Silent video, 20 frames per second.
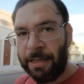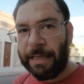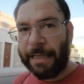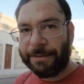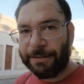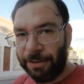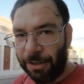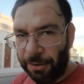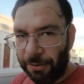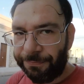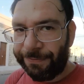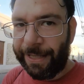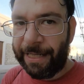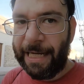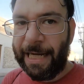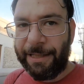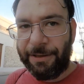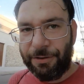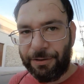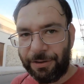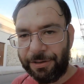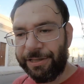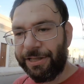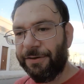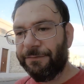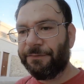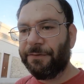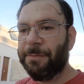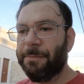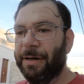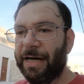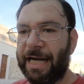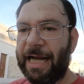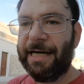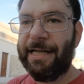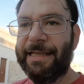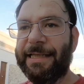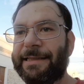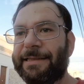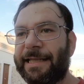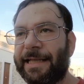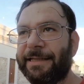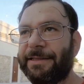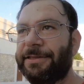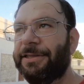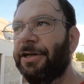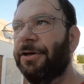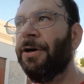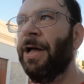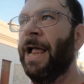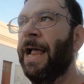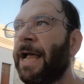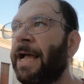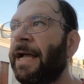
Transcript: That's another thing I learned, you know, from a lot of these things. So